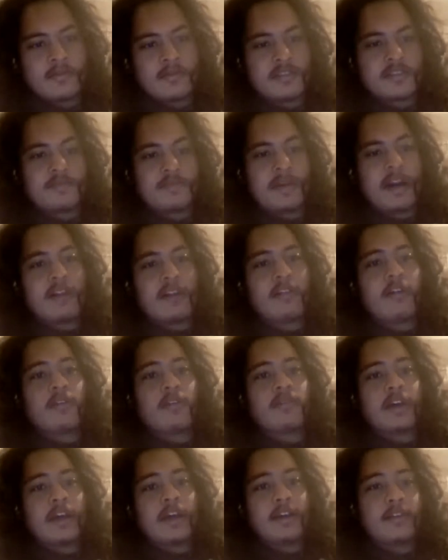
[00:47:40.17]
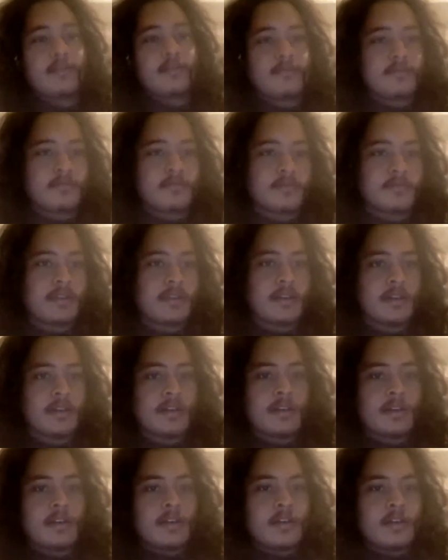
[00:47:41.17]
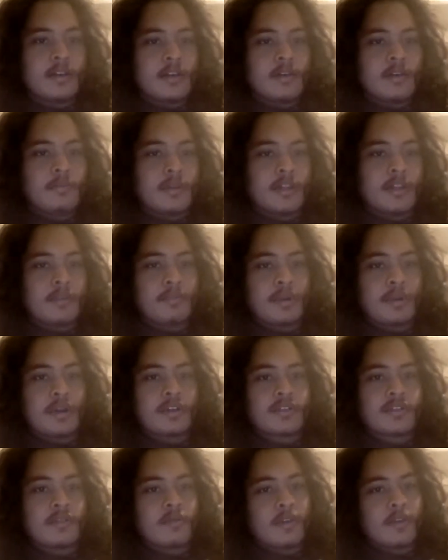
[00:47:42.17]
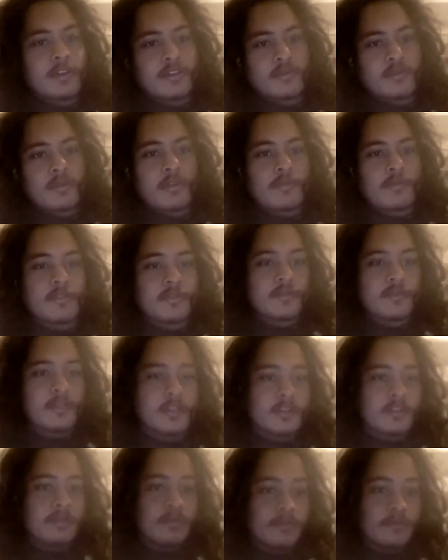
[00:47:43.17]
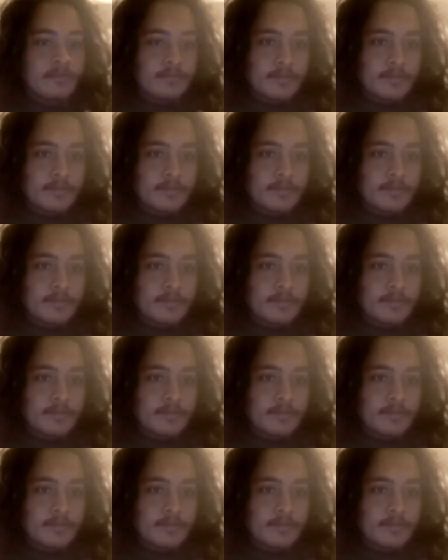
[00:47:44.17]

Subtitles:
Despite all that, but it depends on what is worth it for you.